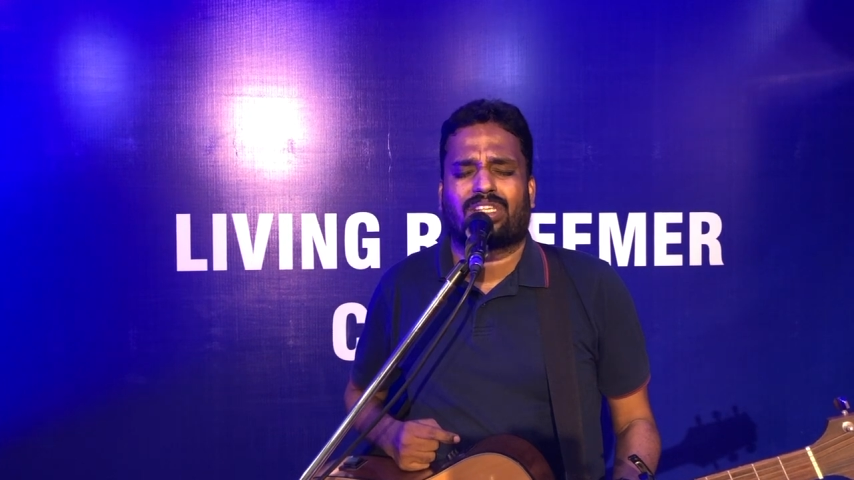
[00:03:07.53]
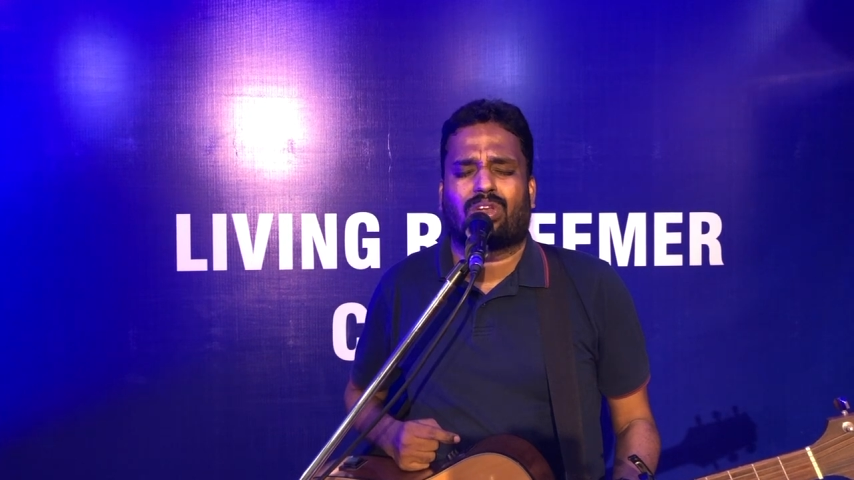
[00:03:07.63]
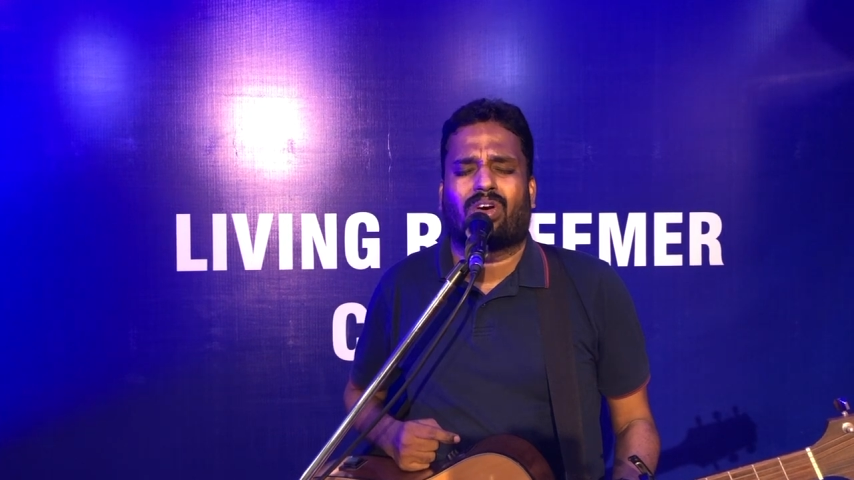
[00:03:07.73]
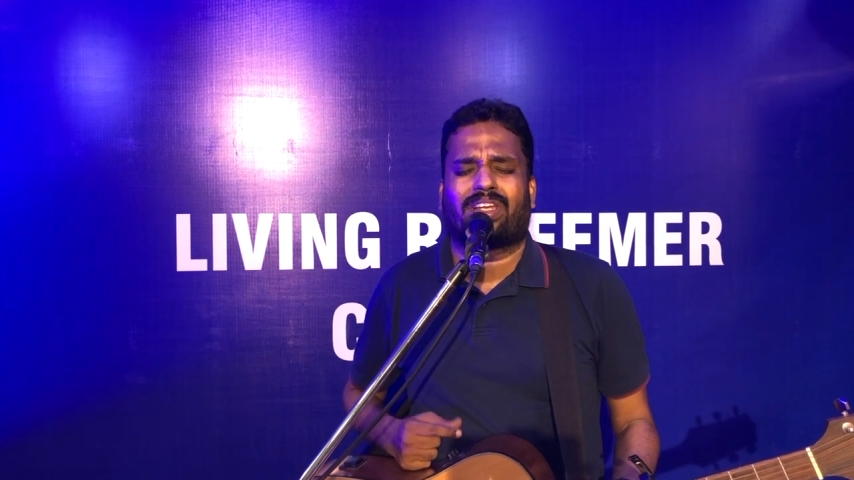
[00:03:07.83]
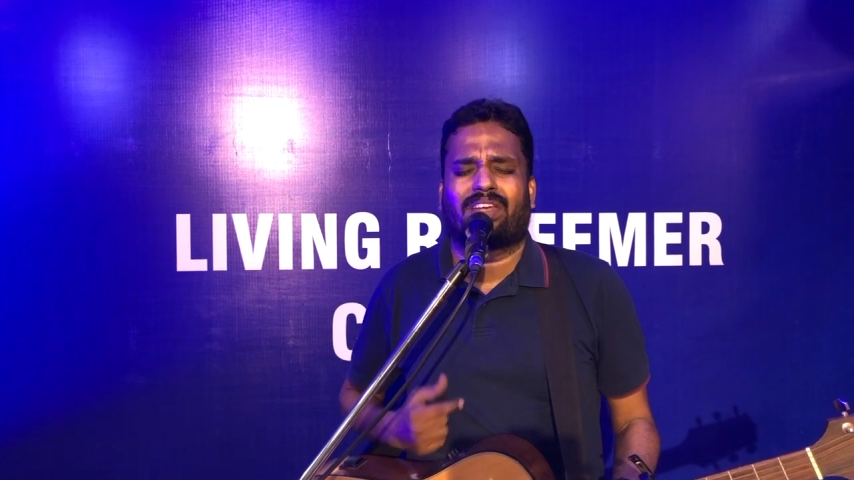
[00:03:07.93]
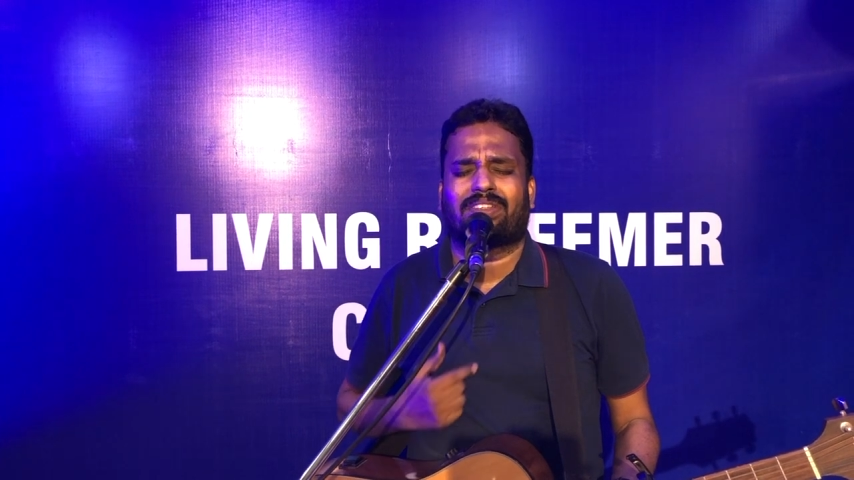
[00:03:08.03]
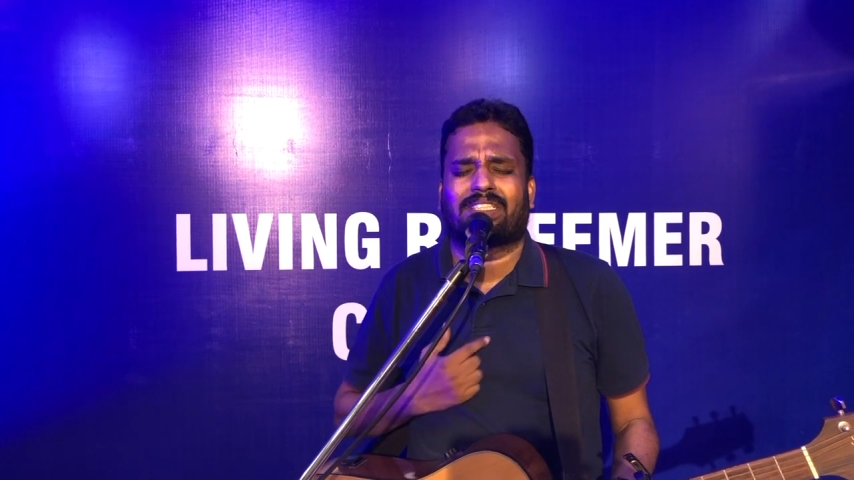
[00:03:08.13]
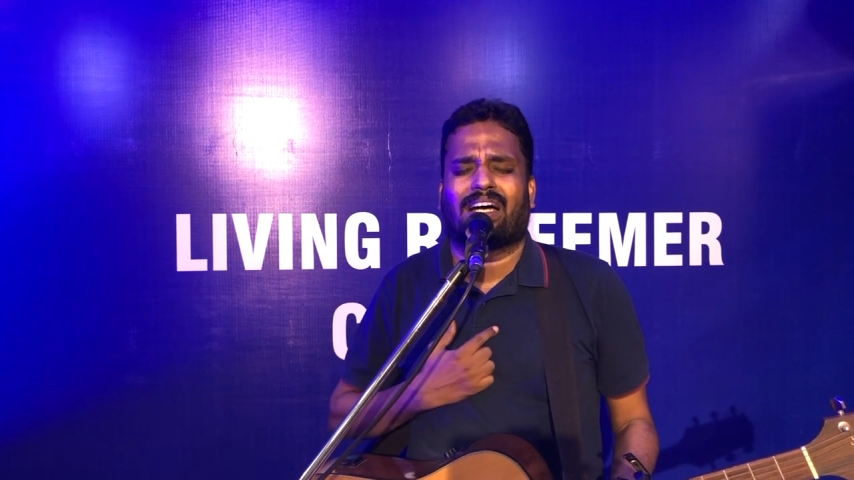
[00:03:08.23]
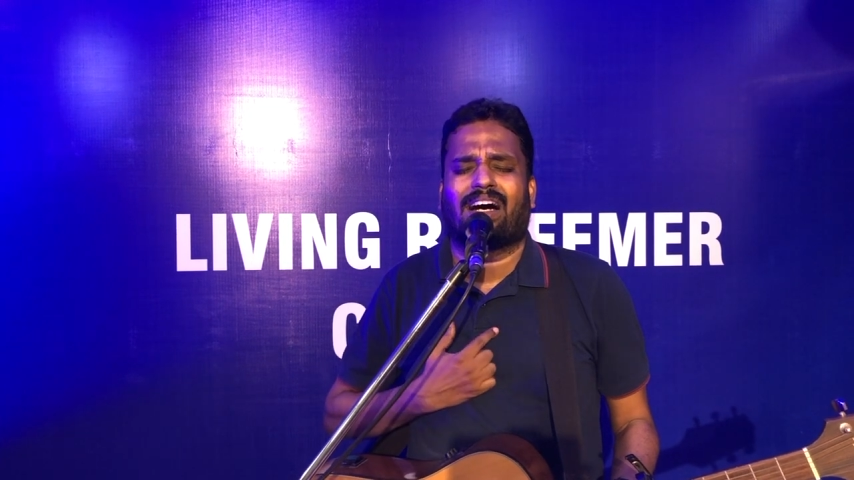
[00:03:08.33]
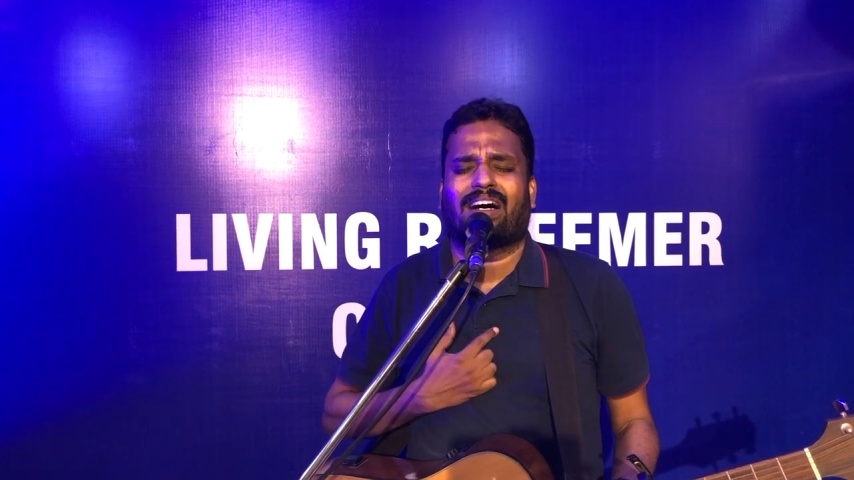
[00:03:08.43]
Lord, give us a
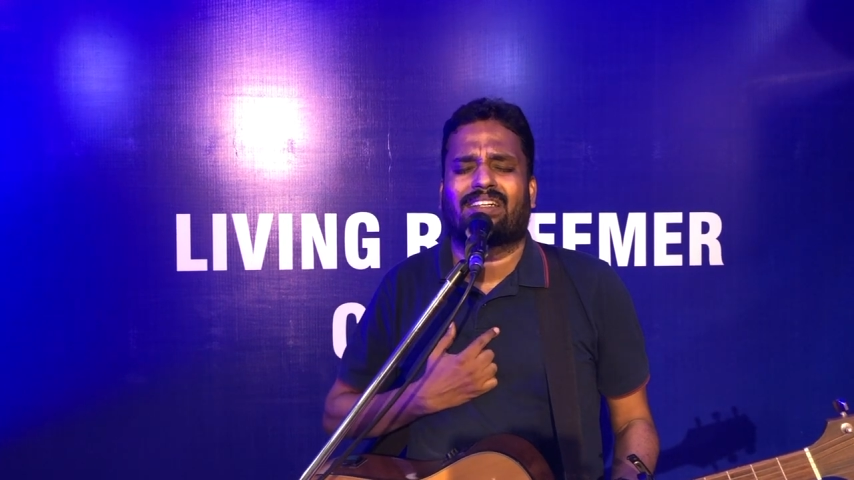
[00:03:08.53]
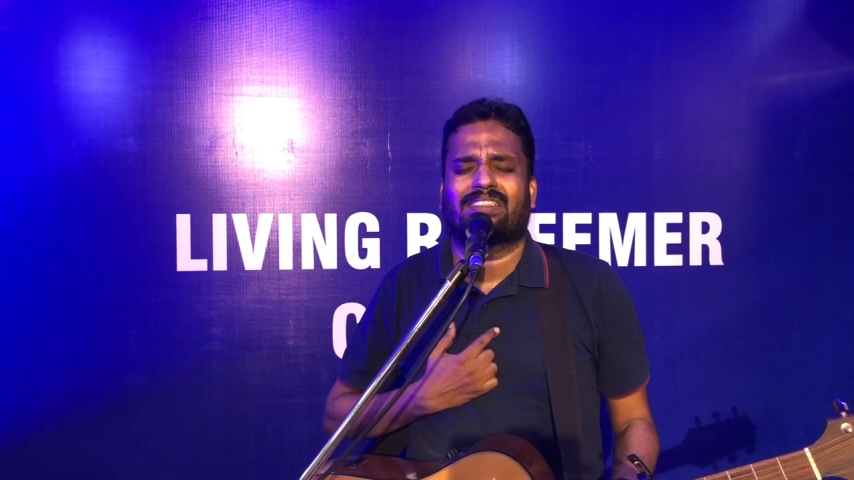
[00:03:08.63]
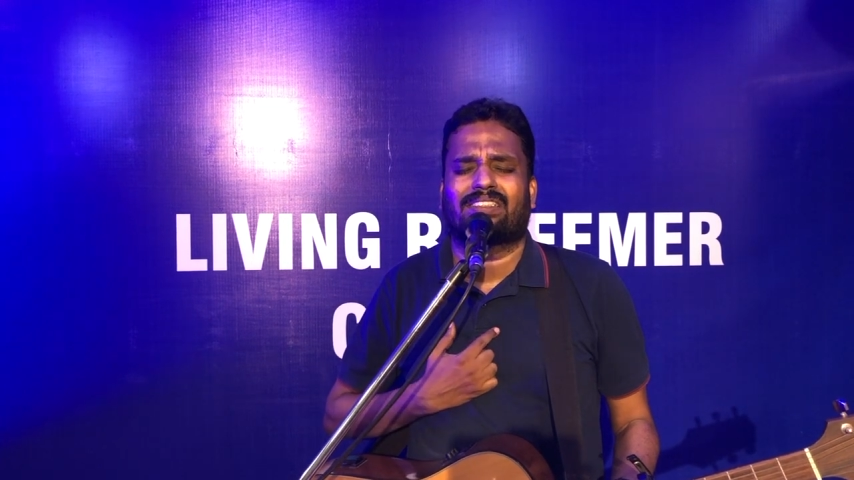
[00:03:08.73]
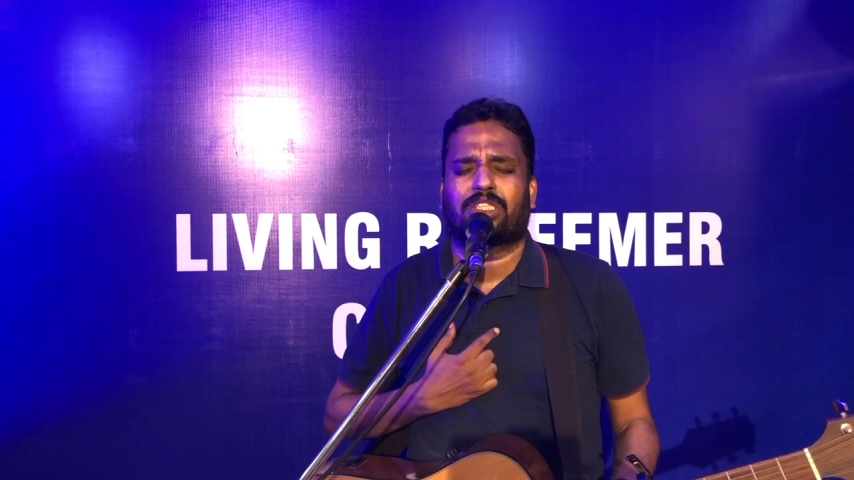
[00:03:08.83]
heart that